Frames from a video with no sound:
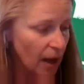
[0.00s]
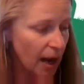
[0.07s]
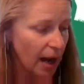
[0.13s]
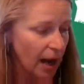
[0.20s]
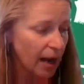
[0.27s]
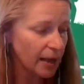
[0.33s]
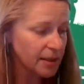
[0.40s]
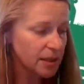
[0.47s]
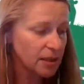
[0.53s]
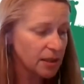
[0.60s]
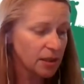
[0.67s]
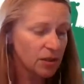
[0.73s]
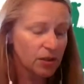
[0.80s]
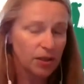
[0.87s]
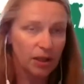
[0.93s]
And
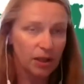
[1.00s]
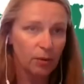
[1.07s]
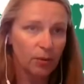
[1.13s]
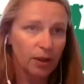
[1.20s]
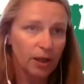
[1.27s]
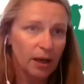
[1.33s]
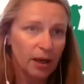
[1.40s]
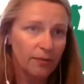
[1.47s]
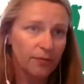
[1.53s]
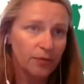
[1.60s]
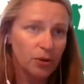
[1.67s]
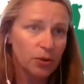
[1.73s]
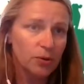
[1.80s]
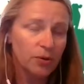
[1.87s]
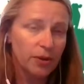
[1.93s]
tonight we have
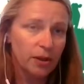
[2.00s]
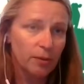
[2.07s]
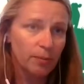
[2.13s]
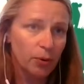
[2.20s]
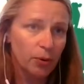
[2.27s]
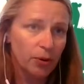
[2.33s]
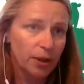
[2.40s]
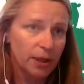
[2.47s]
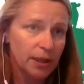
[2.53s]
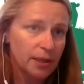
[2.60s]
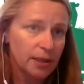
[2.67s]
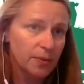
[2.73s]
two of their employees.